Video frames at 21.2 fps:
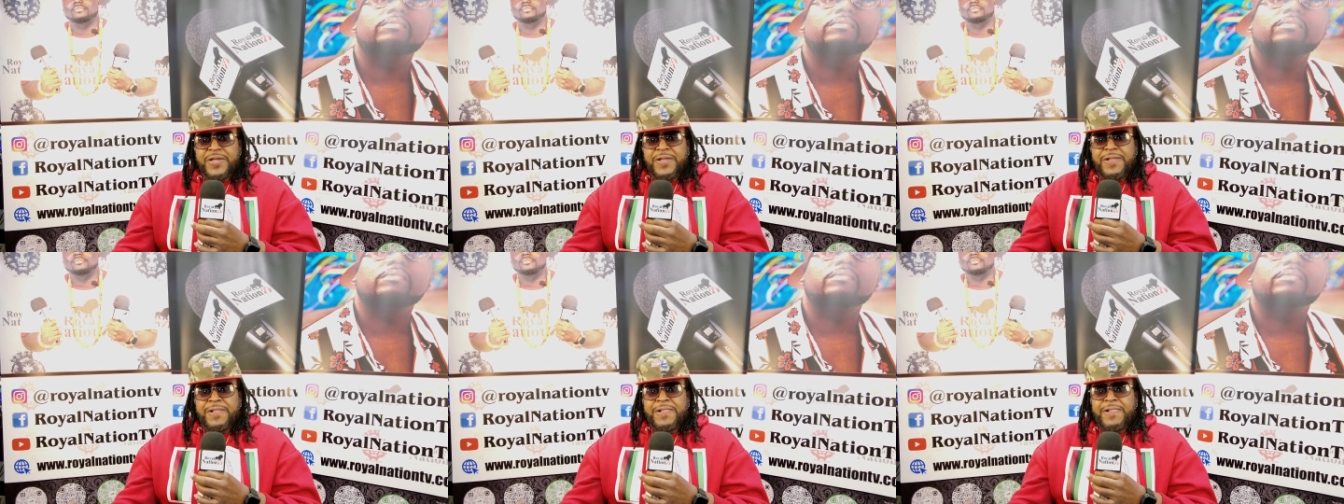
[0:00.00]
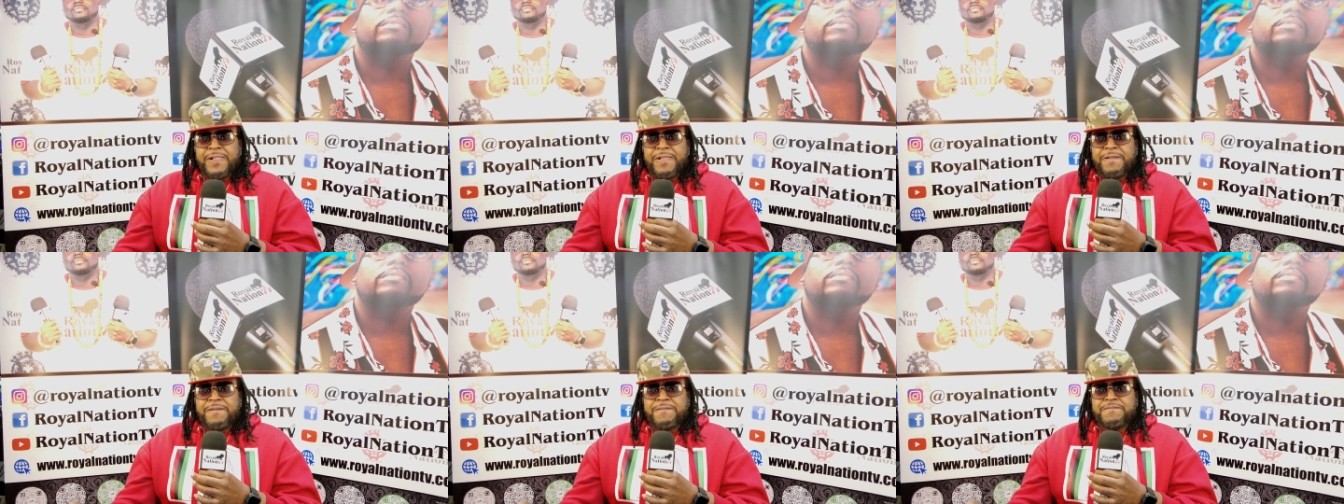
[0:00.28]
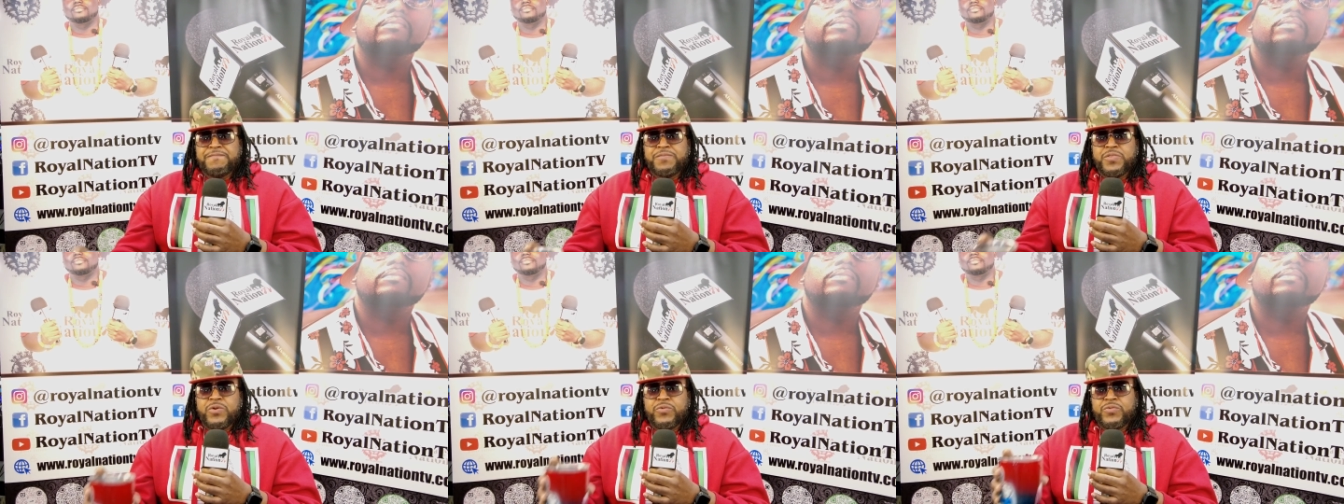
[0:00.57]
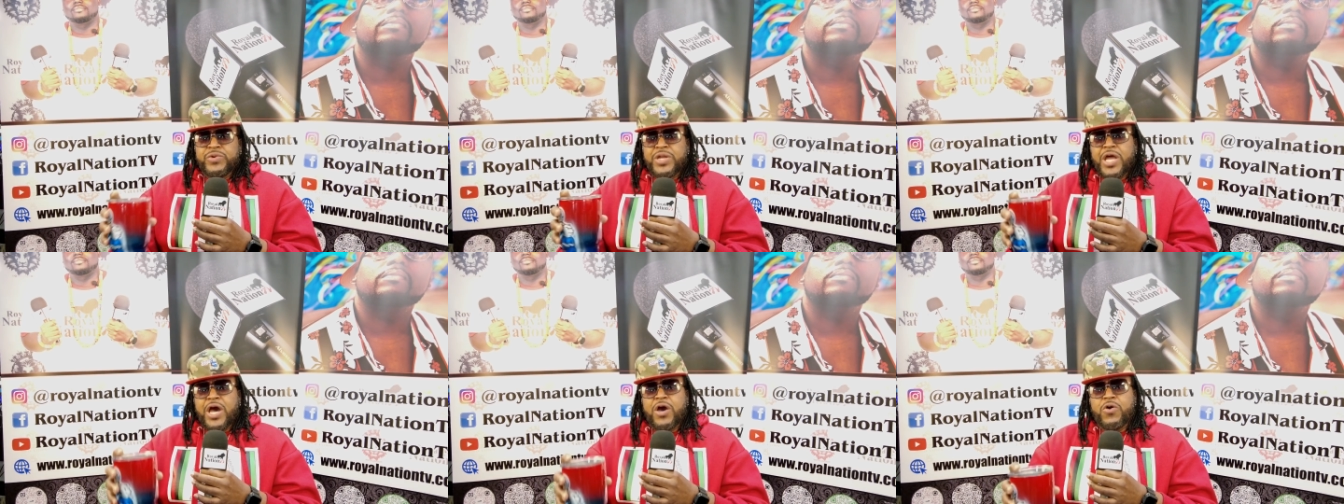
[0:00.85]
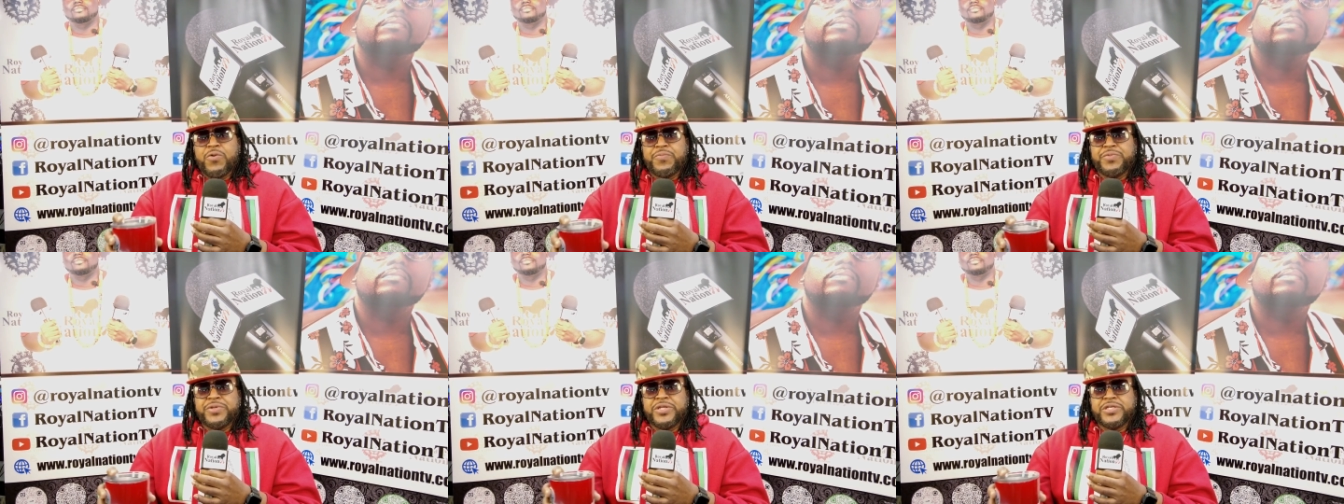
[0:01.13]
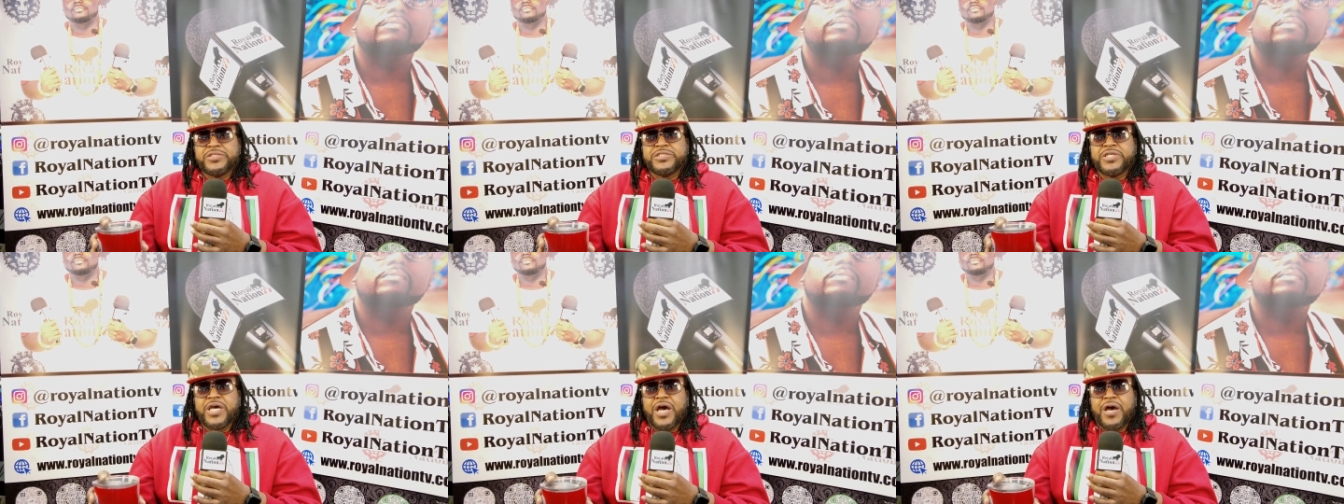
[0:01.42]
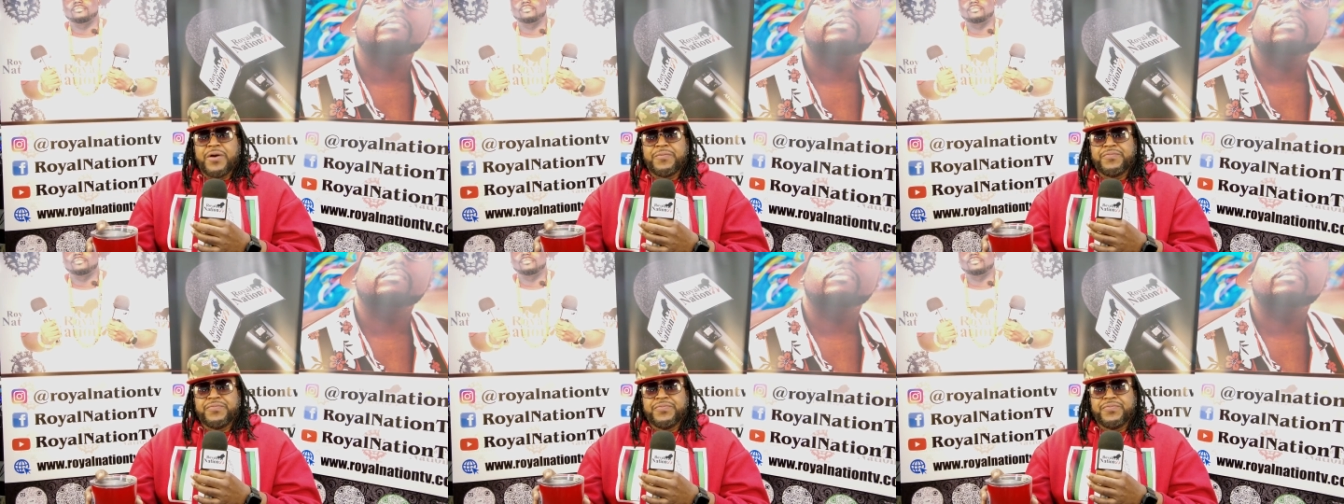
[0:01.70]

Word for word: Okay. When I opened this shop,